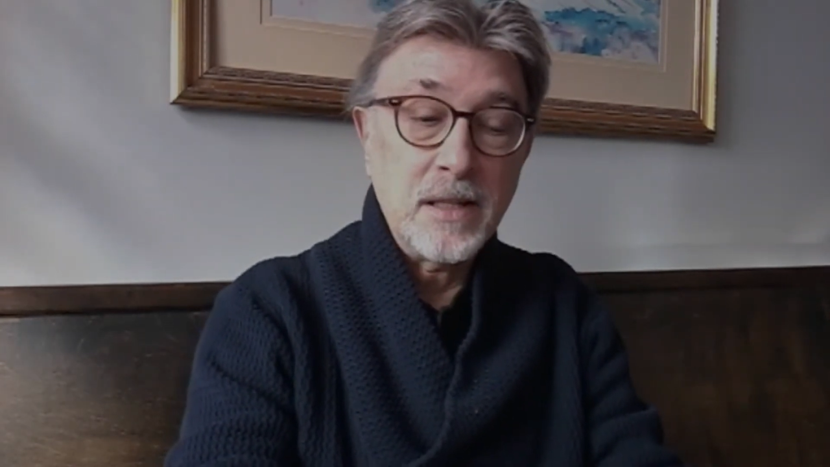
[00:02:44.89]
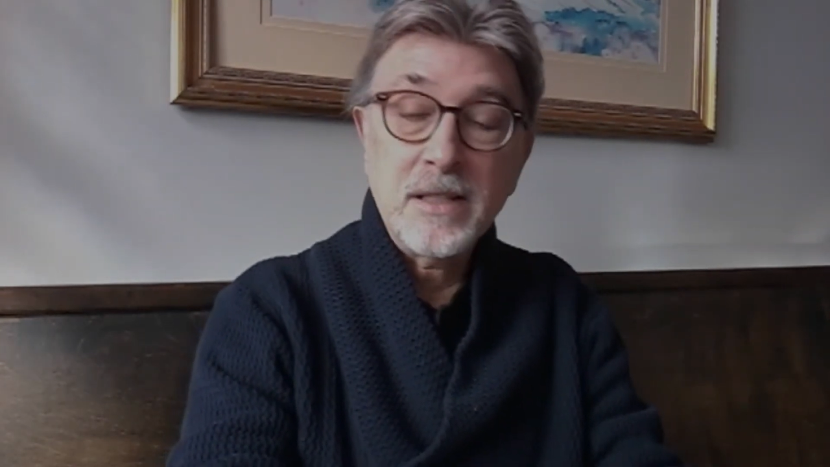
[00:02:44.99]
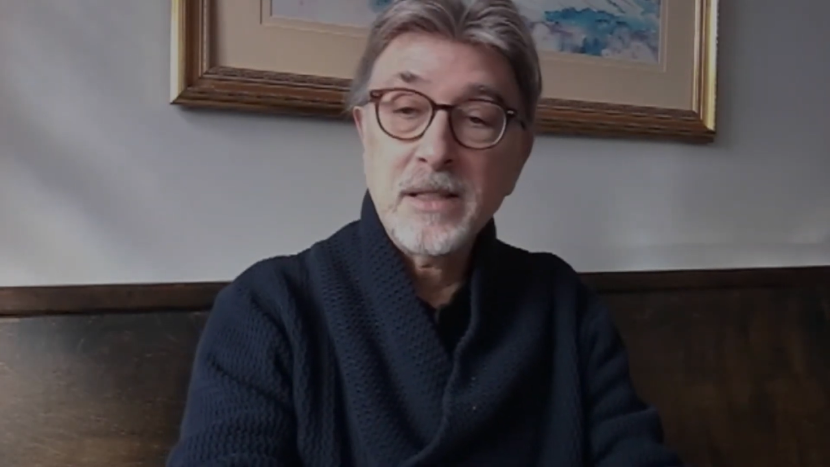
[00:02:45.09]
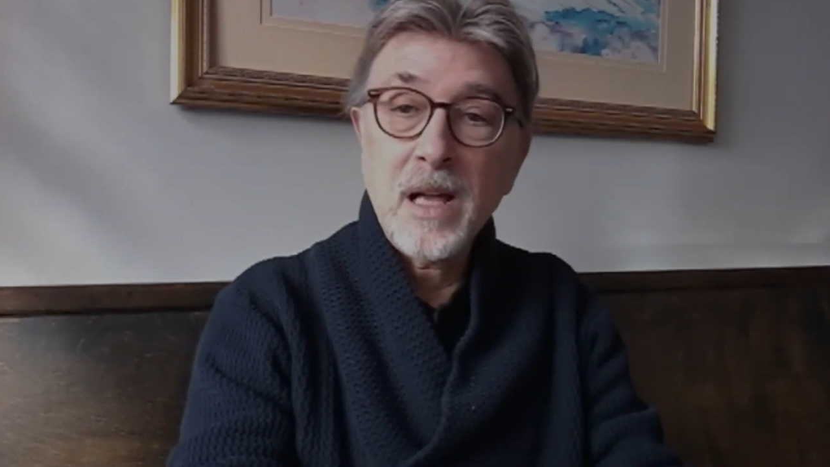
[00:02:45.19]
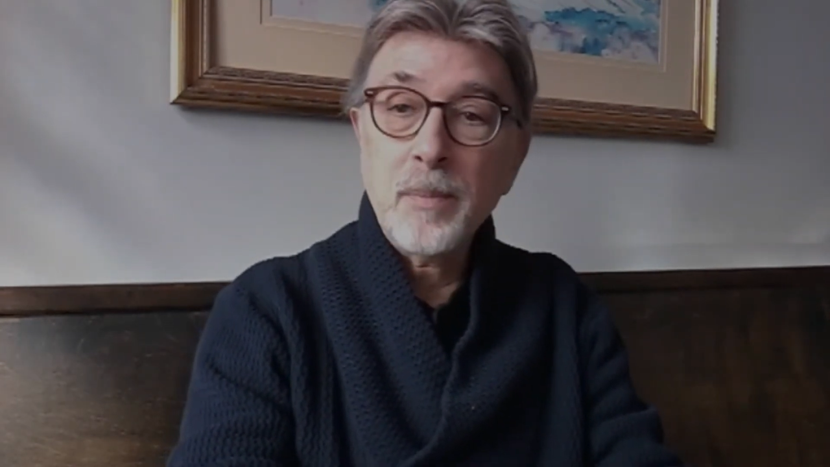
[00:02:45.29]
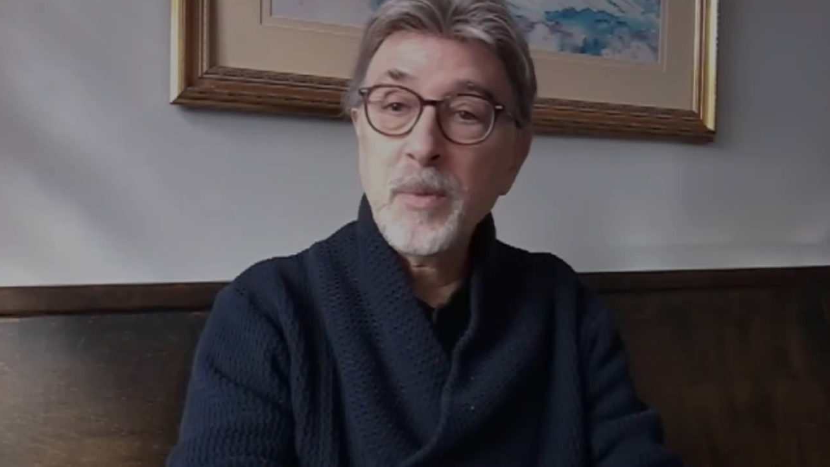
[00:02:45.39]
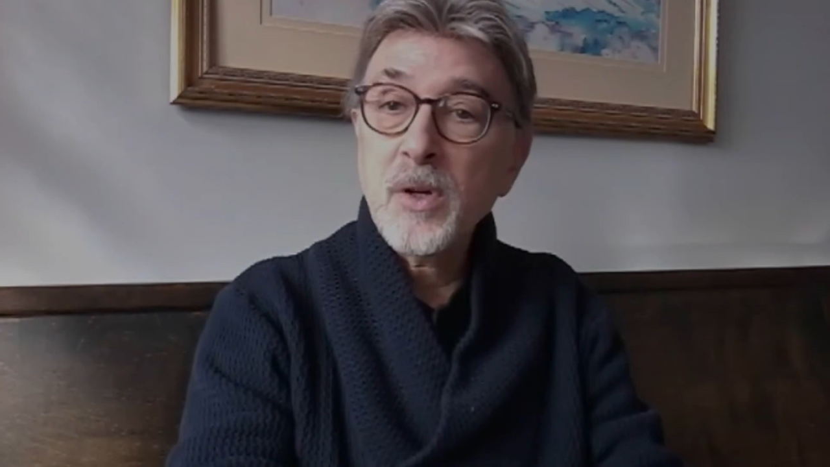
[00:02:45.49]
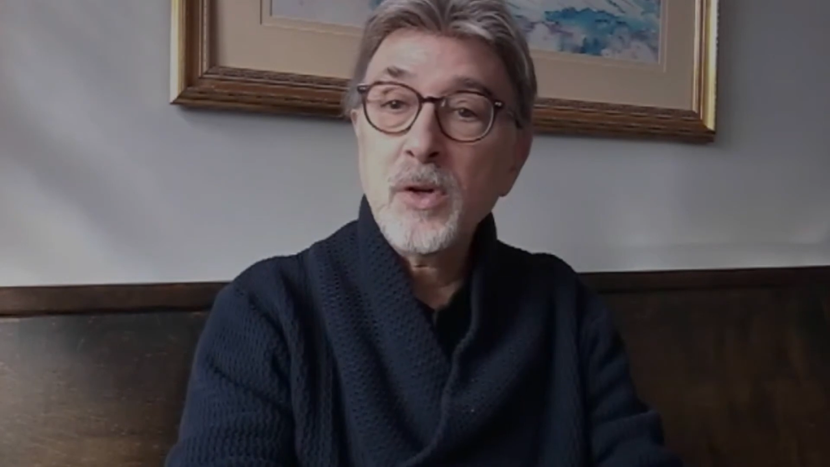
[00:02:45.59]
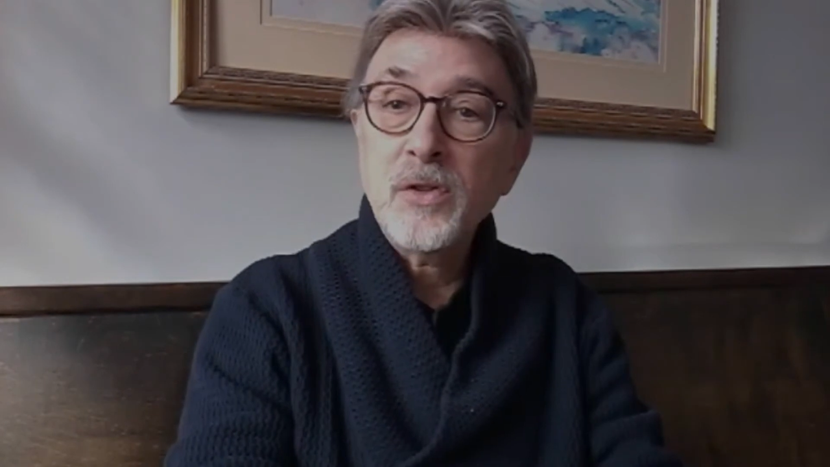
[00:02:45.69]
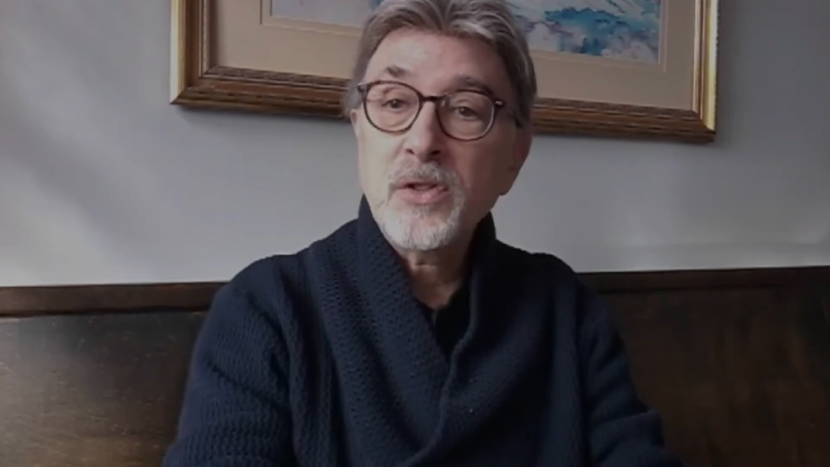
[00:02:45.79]
It's not
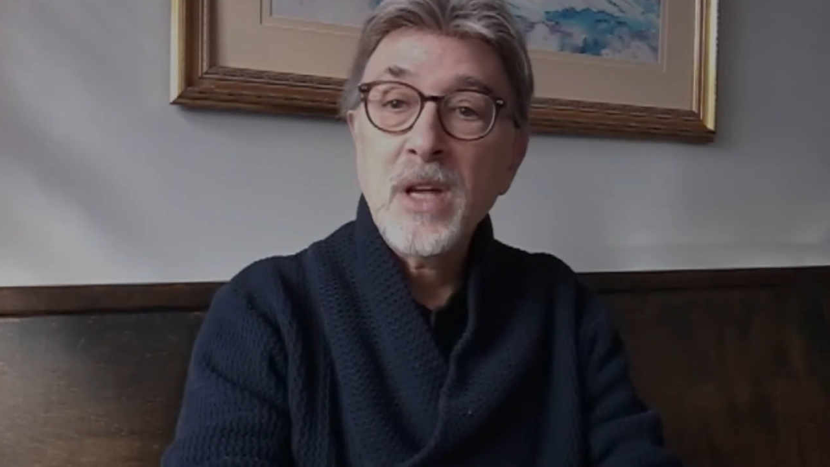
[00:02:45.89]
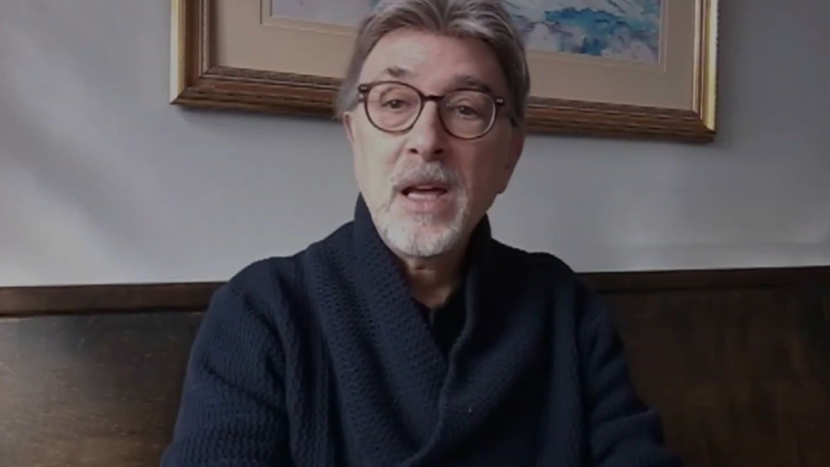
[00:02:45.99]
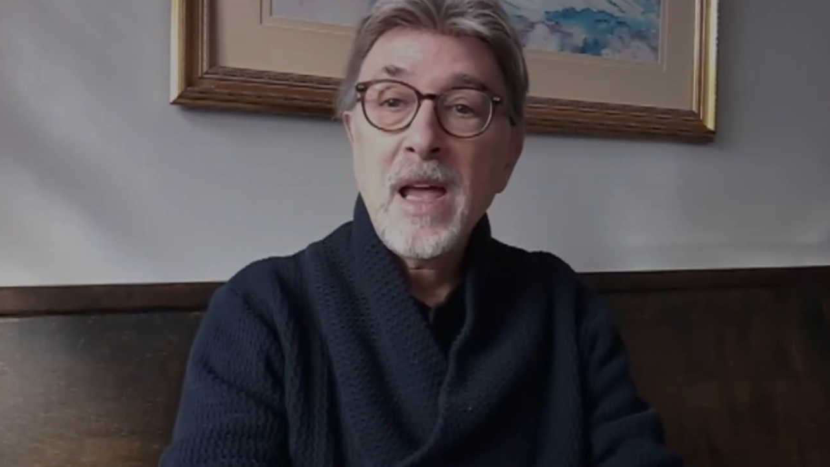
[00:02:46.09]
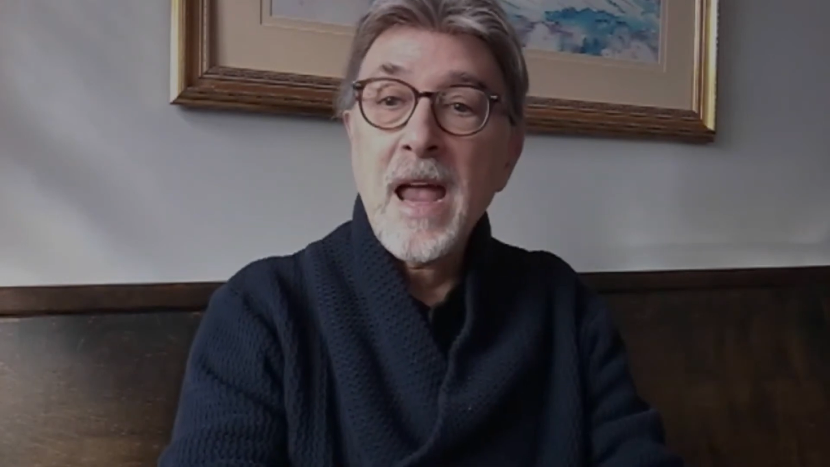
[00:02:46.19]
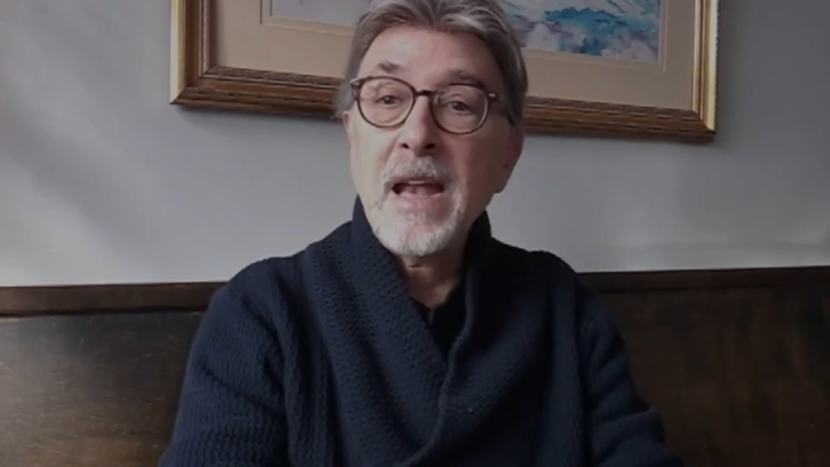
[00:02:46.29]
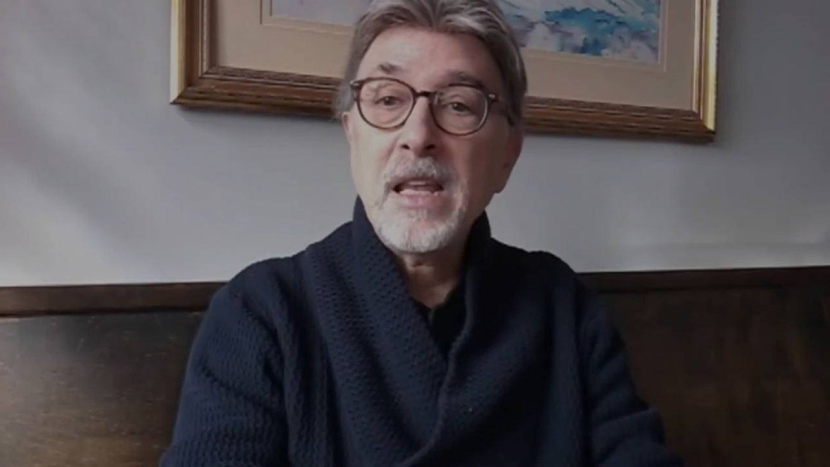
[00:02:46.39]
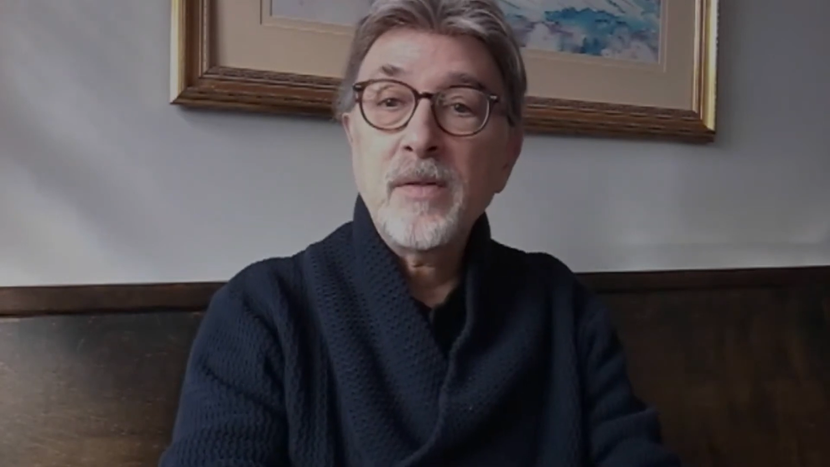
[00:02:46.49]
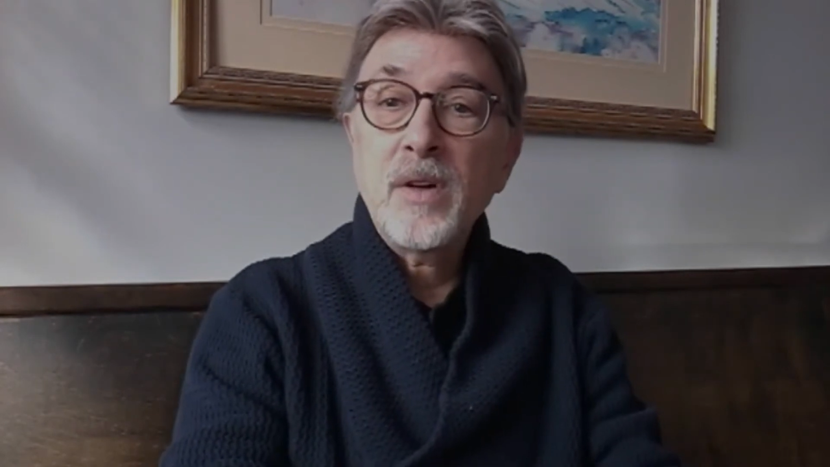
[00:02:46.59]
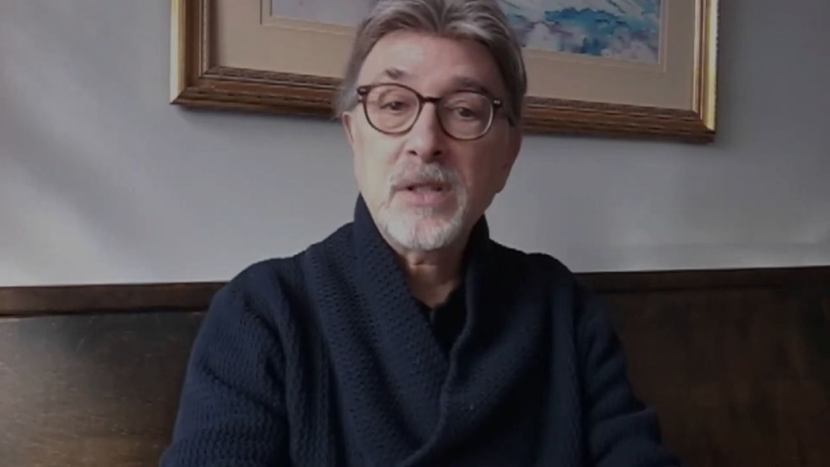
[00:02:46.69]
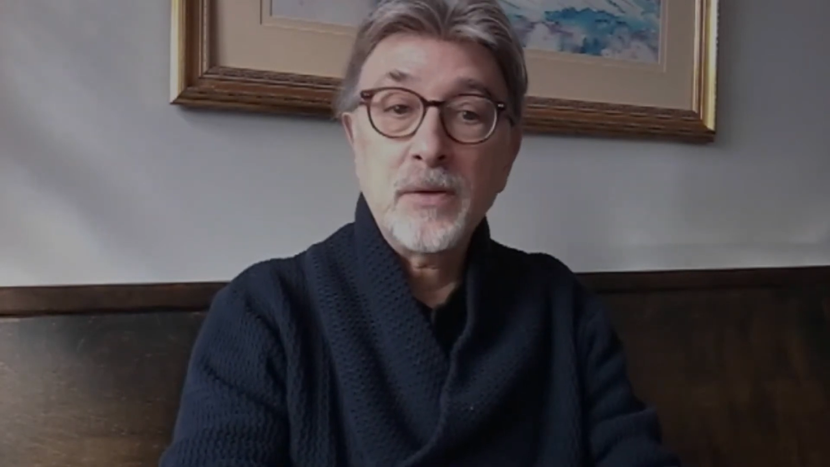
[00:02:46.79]
because any
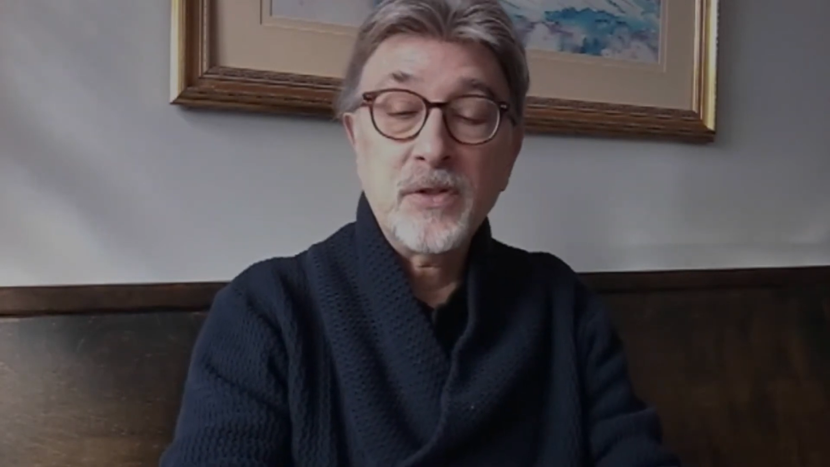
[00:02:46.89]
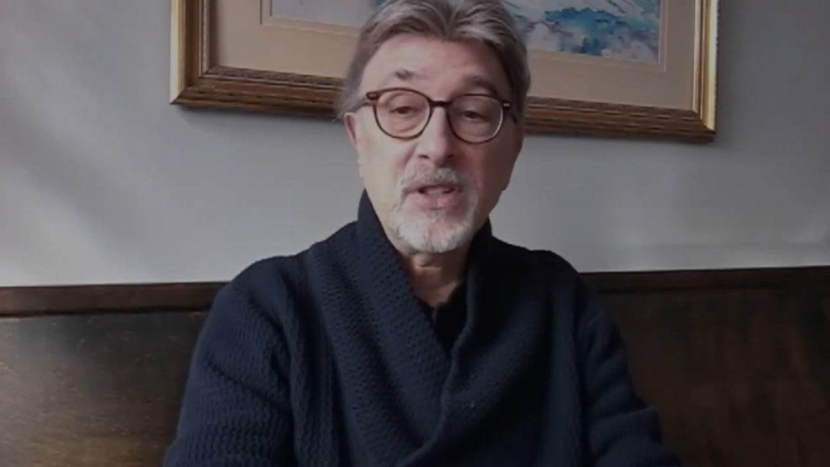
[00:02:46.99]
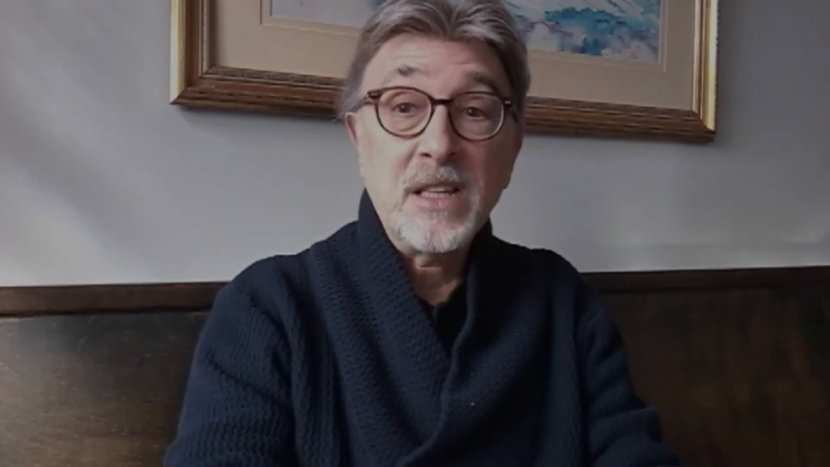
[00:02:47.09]
of us have